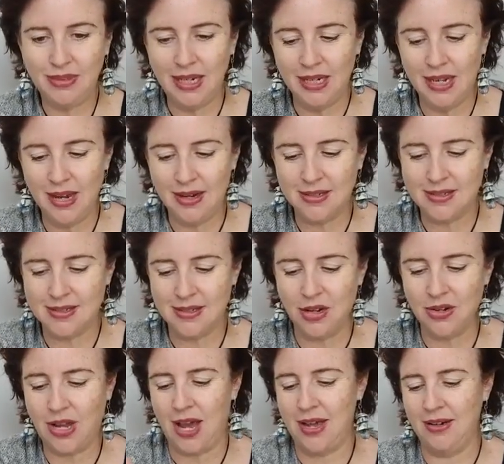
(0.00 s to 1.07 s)
Yes.
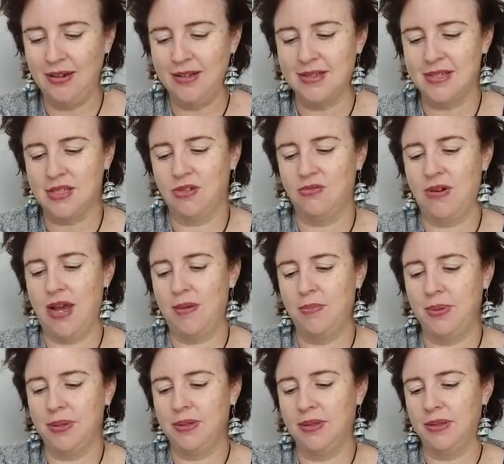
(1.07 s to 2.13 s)
Okay, let's grab
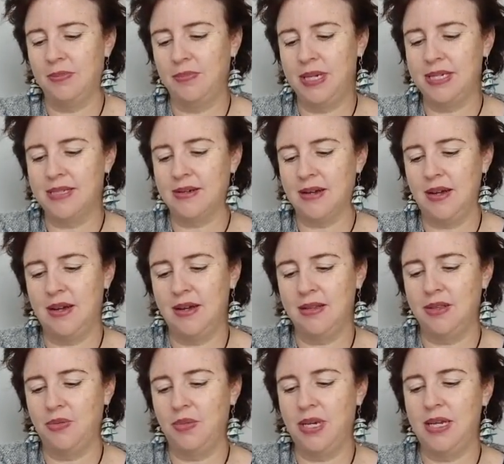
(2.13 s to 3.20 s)
the best card
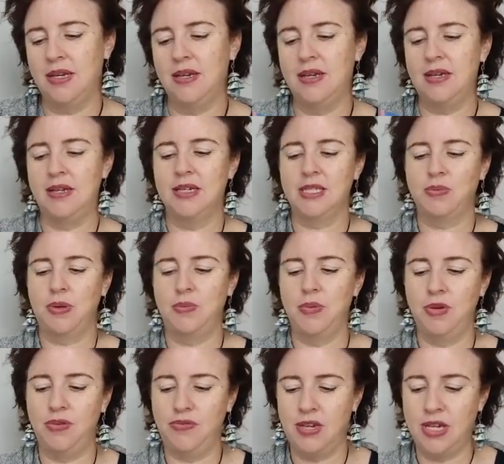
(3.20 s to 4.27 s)
that we need as we
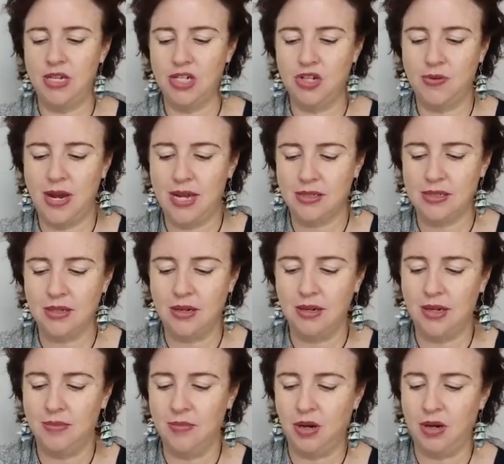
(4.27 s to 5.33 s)
move into our
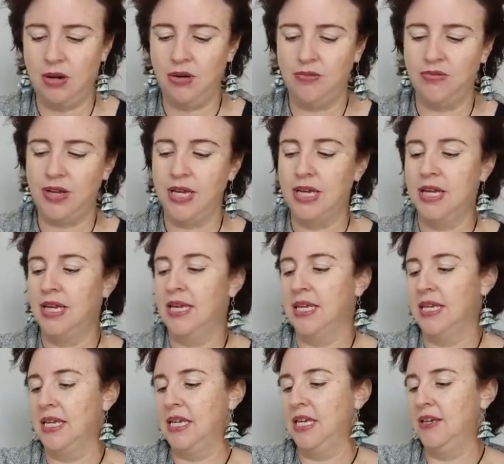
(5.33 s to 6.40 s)
time of
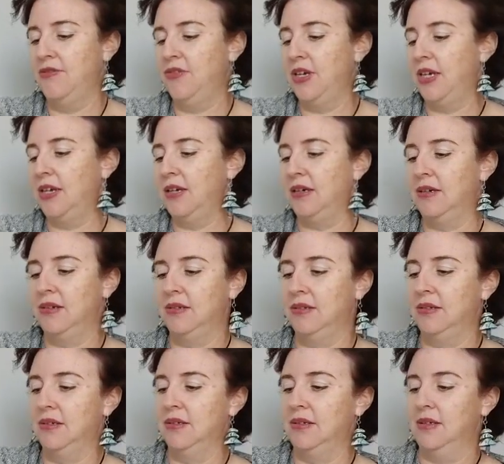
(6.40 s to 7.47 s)
giving.
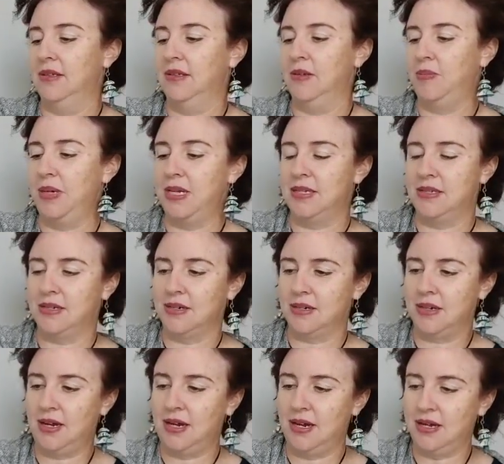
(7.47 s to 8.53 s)
The best
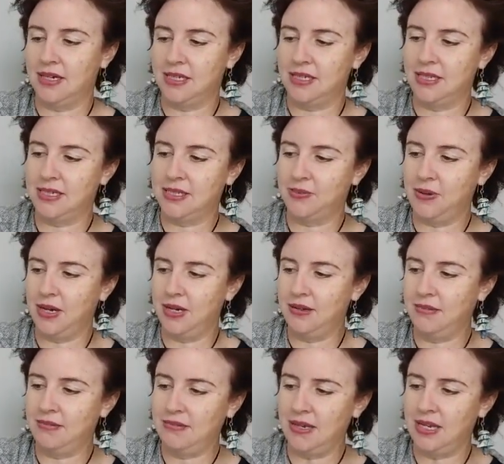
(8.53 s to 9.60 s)
card is this one,
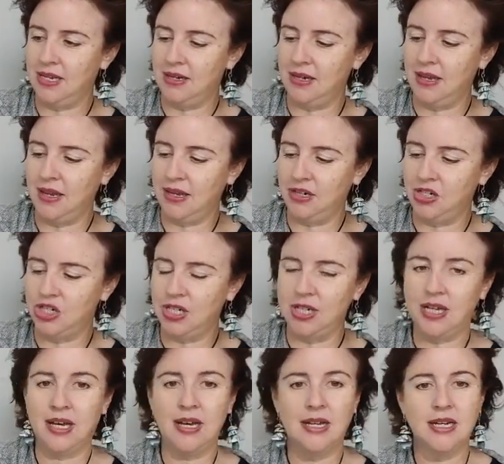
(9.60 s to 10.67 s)
Healing Energy
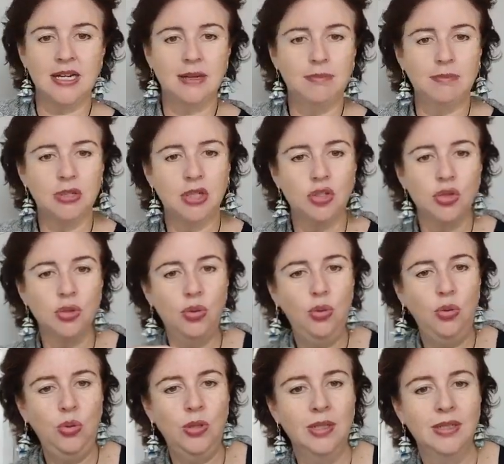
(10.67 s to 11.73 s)
card number two.